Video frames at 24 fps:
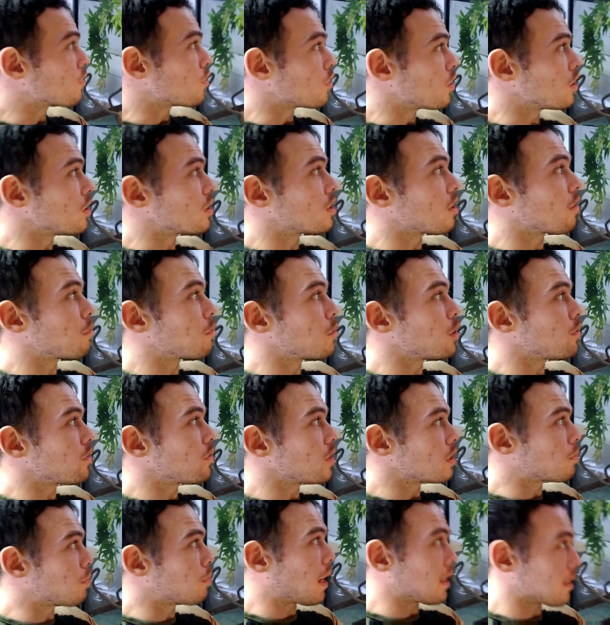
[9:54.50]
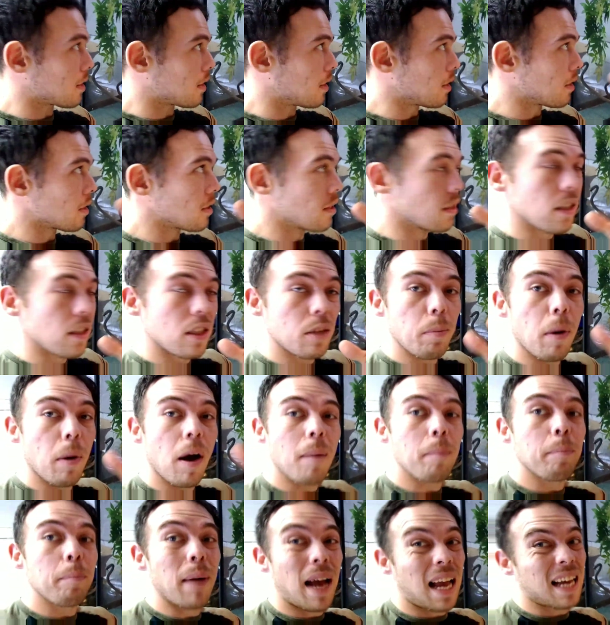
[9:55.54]
I've done is I've moved his basking
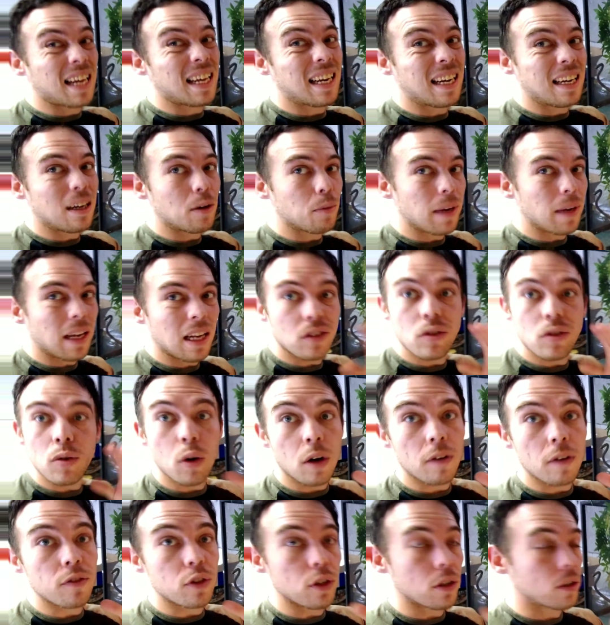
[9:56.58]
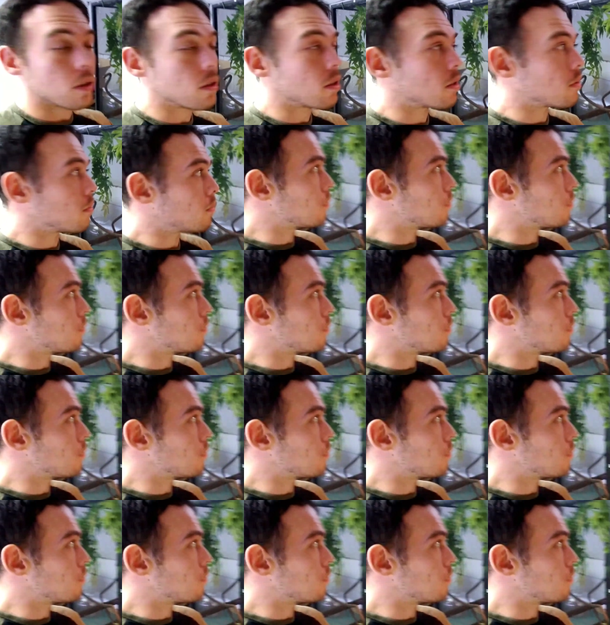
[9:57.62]
spot back a little bit. That's all I've done.